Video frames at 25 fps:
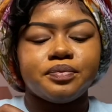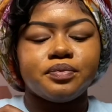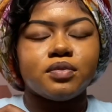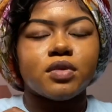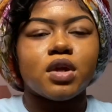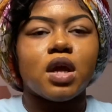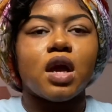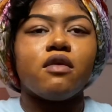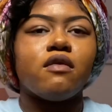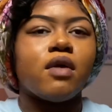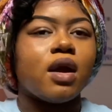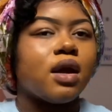
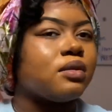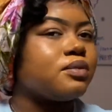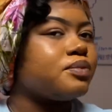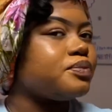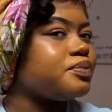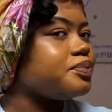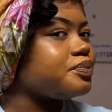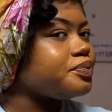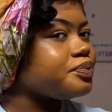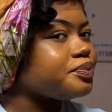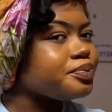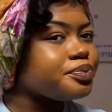all right,
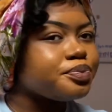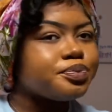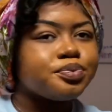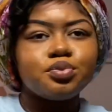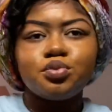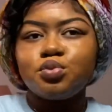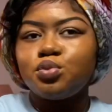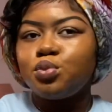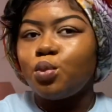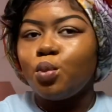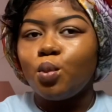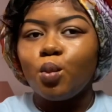
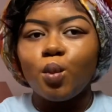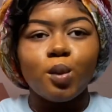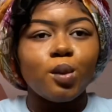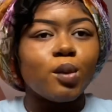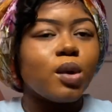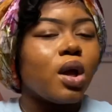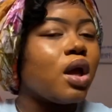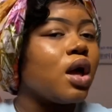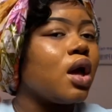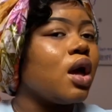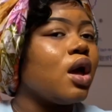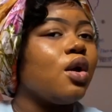
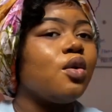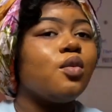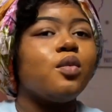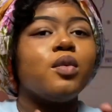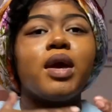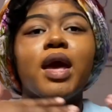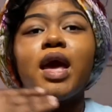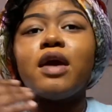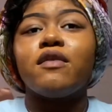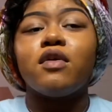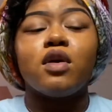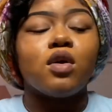we
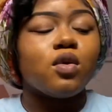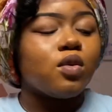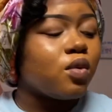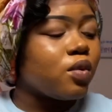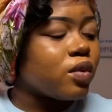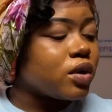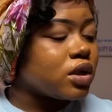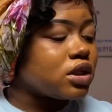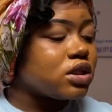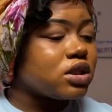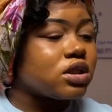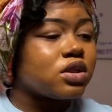have her
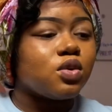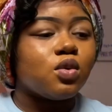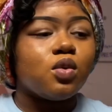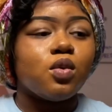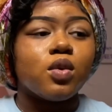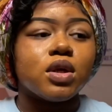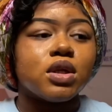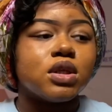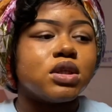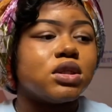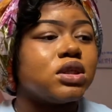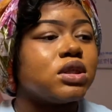on. She's
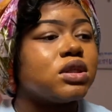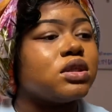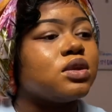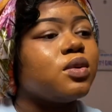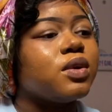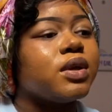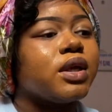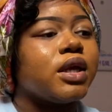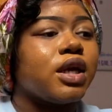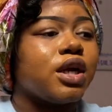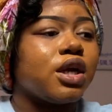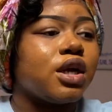
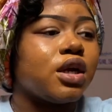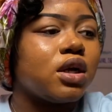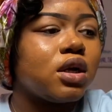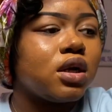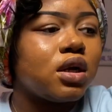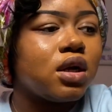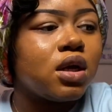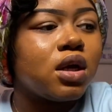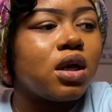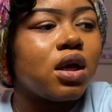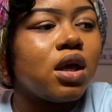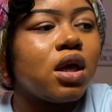on here.
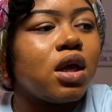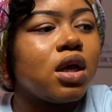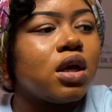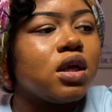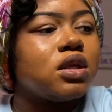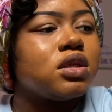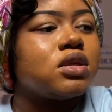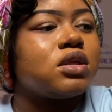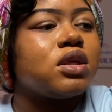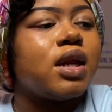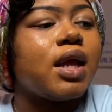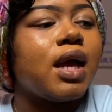
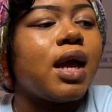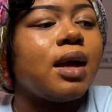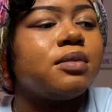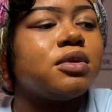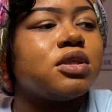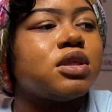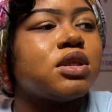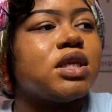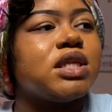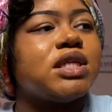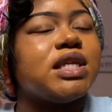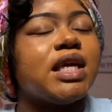So now I'm just
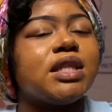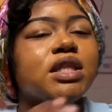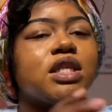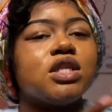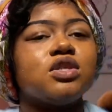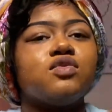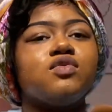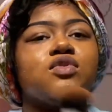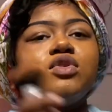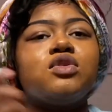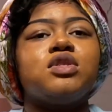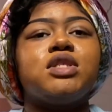gonna take this
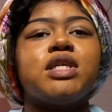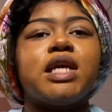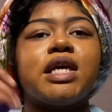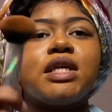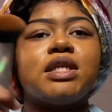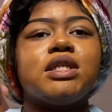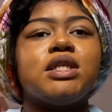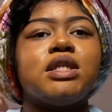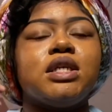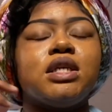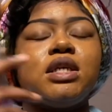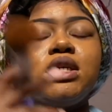Real
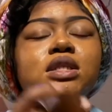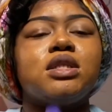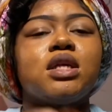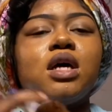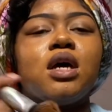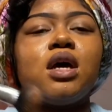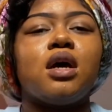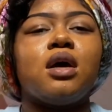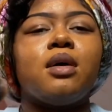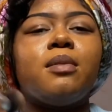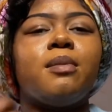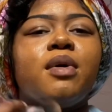Techniques
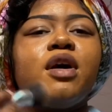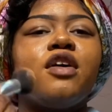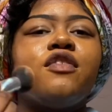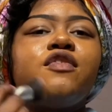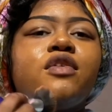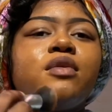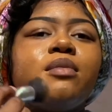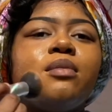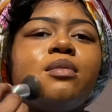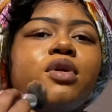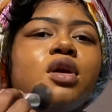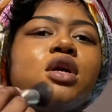
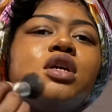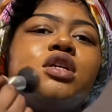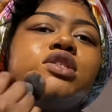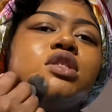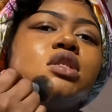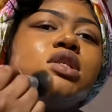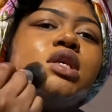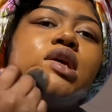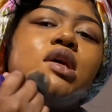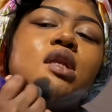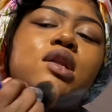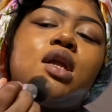buffing
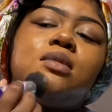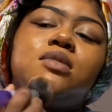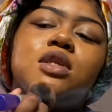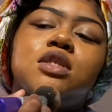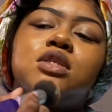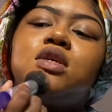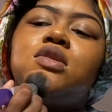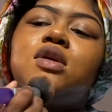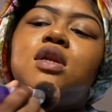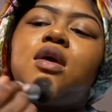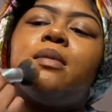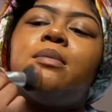brush, and I'm just
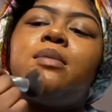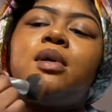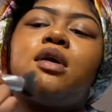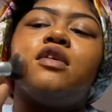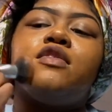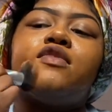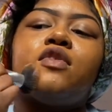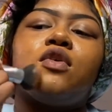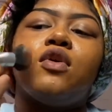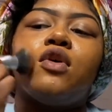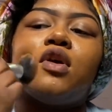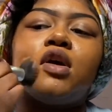gonna
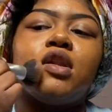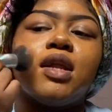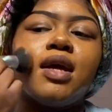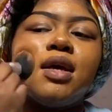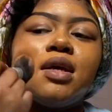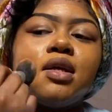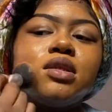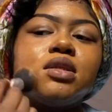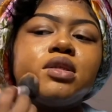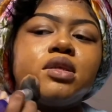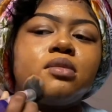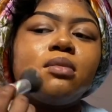buff all that
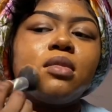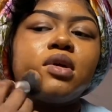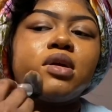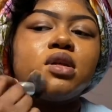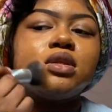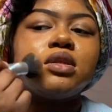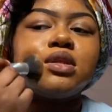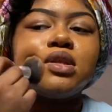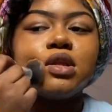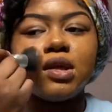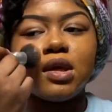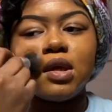into my
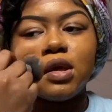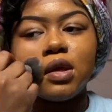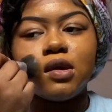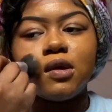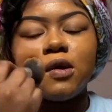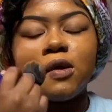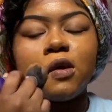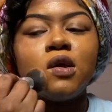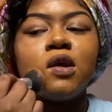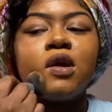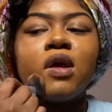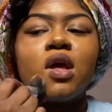
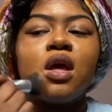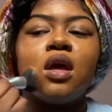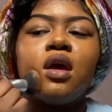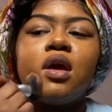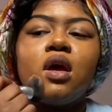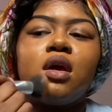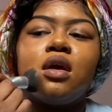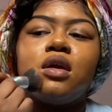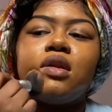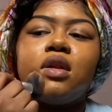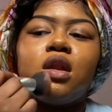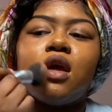skin.
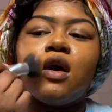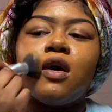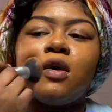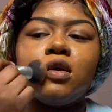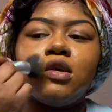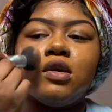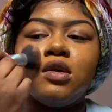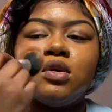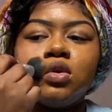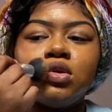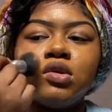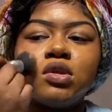Now
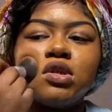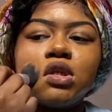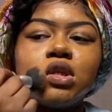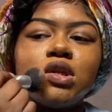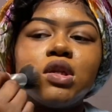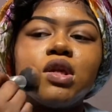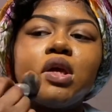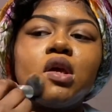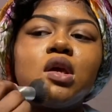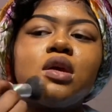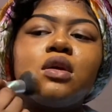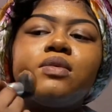
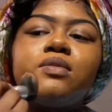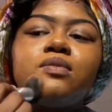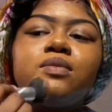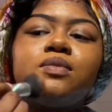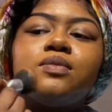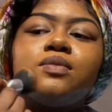usually